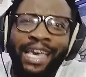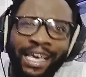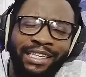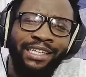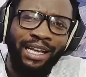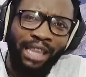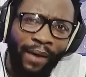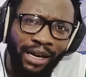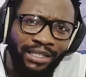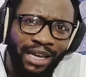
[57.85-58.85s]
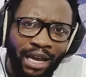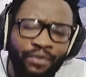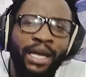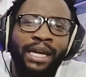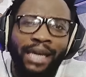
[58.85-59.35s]
hit Shatta Wale's
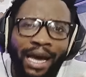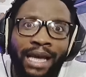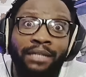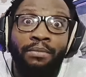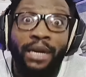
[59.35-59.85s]
life that has